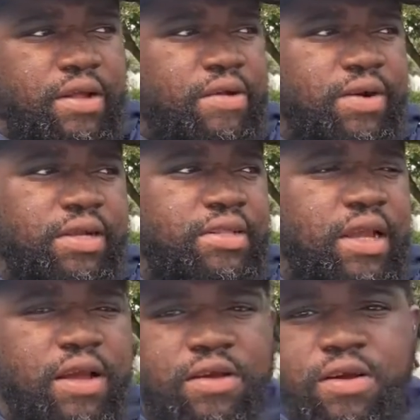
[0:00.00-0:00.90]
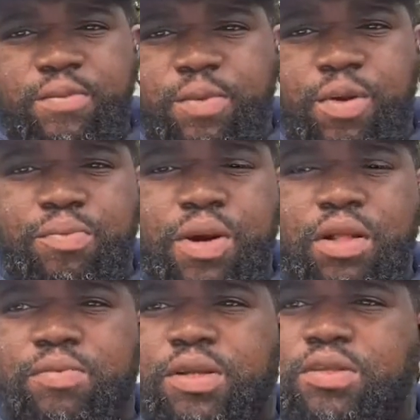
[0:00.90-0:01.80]
right now, I couldn't be more
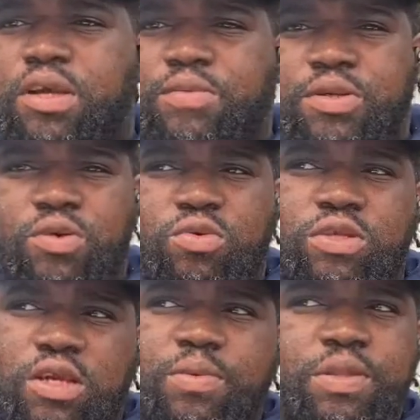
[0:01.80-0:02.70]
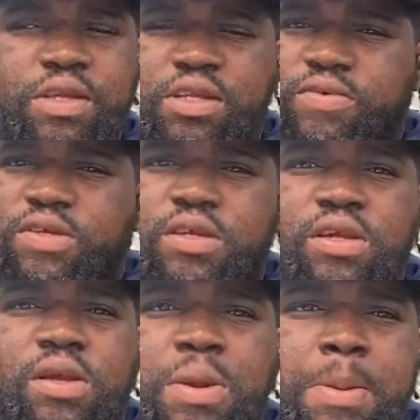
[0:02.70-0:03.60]
proud of my team. There's no team in the
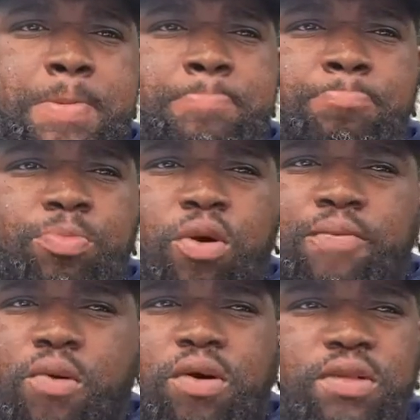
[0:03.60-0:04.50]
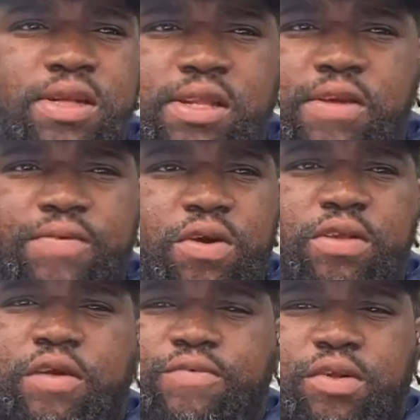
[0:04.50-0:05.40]
NFC more important than the NFL
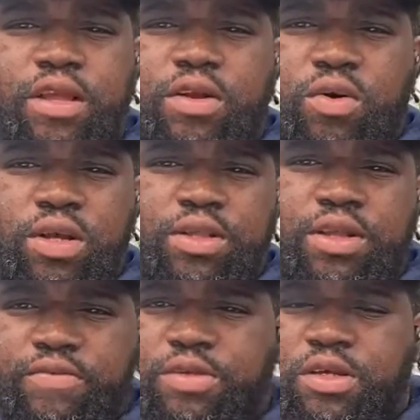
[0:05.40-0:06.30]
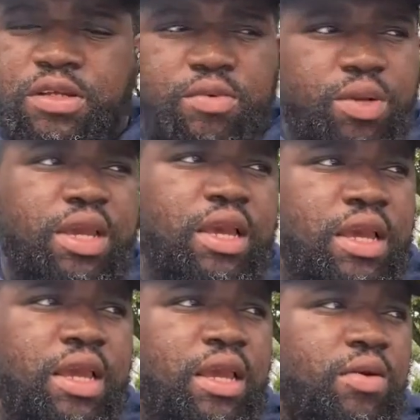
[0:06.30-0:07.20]
that I feel like on any given Sunday we can't
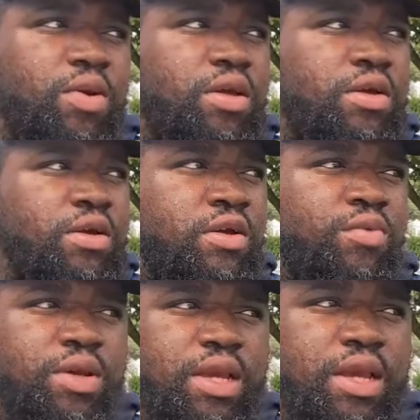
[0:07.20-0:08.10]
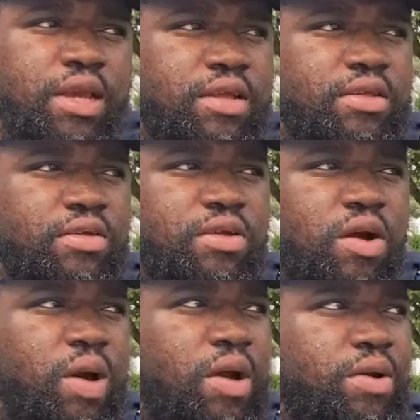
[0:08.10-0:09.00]
hang with, we can't
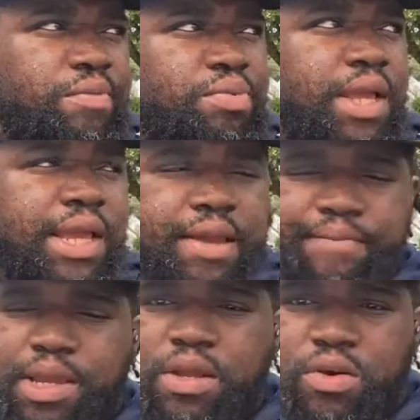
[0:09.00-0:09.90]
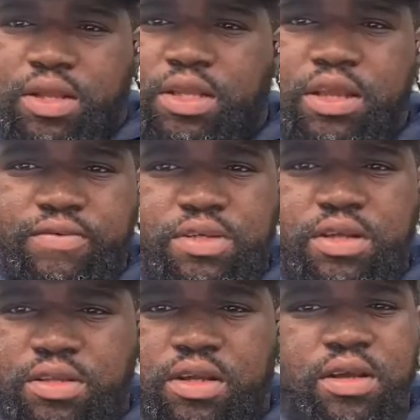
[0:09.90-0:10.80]
go out and play and beat on any given
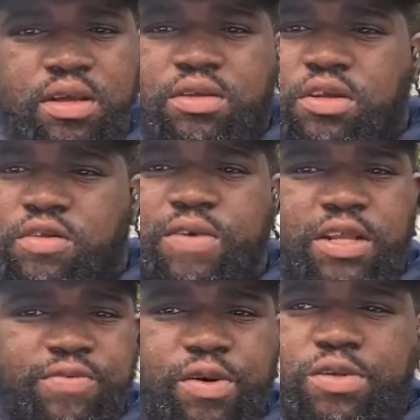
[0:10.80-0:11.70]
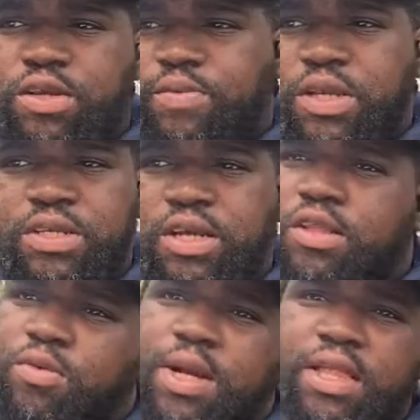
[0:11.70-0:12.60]
Sunday. Just vice versa. I'm not saying
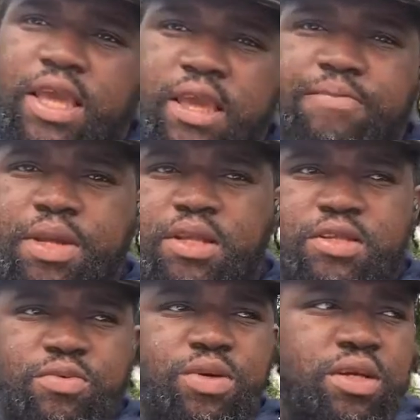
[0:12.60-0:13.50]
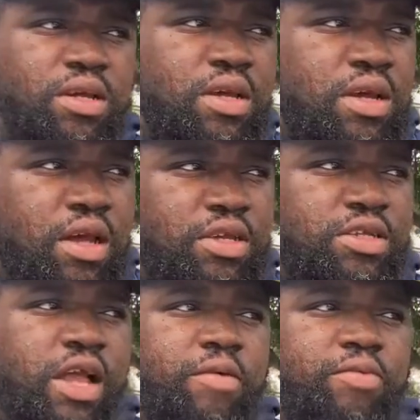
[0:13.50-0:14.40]
nobody can beat us and we
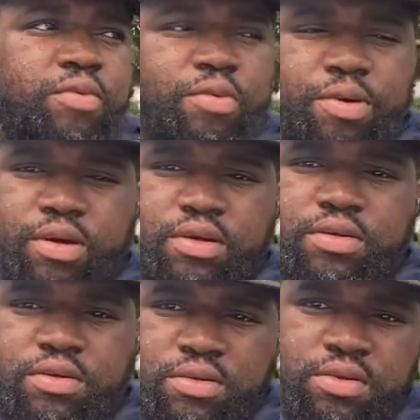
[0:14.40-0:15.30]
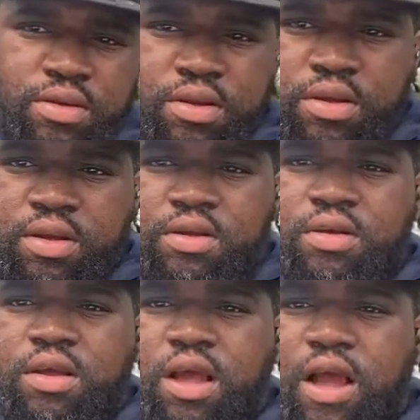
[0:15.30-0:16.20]
unstoppable, but
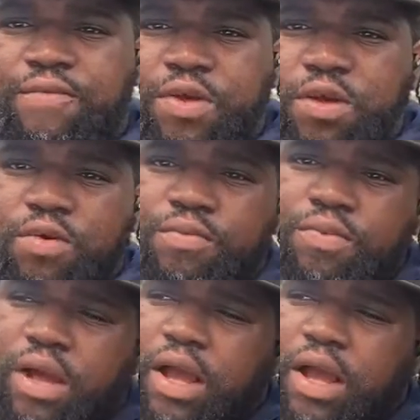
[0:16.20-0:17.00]
I feel